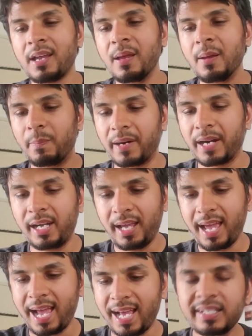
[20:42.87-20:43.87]
But
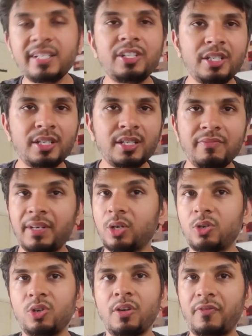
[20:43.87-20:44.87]
as engineers, we don't
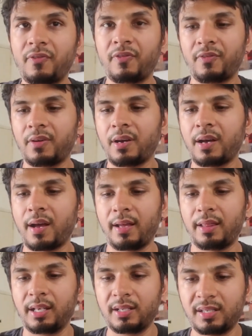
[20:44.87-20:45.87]
know if
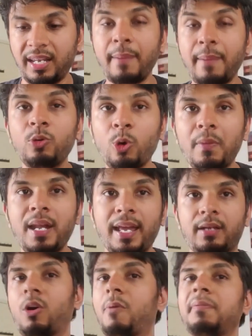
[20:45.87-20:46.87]
the same domain, like
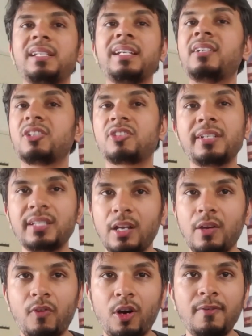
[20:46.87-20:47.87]
obviously industries
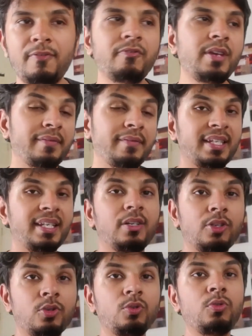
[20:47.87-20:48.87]
evolve. We have seen a
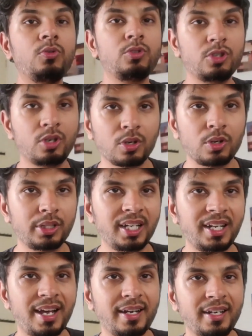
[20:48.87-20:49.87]
huge growth in
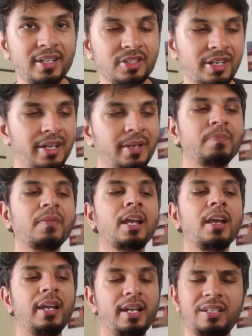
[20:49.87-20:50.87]
our industry
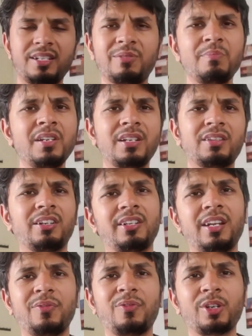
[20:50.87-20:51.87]
in just mere
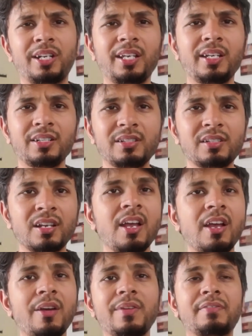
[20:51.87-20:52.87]
30-40 years.
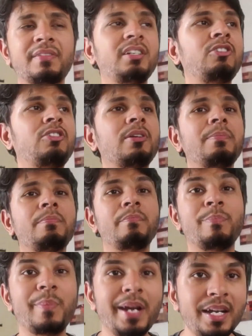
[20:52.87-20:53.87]
We have seen
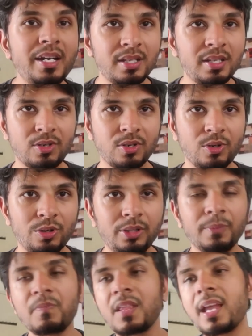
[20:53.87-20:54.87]
tremendous growth,
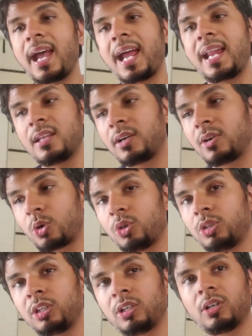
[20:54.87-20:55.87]
and the
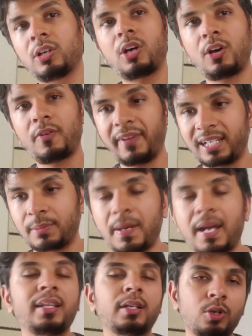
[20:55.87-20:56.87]
growth of
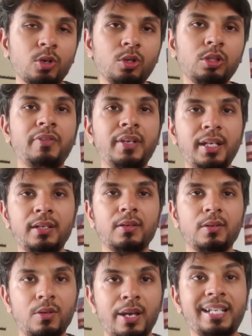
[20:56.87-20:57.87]
and the growth will
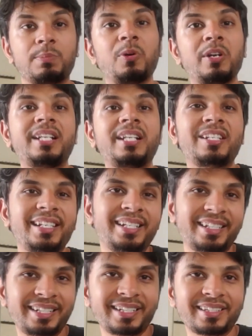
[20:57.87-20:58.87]
exponentially
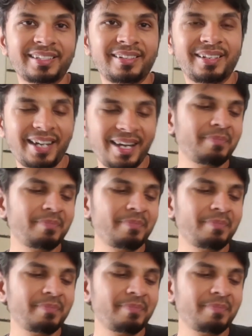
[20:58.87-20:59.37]
increase, right?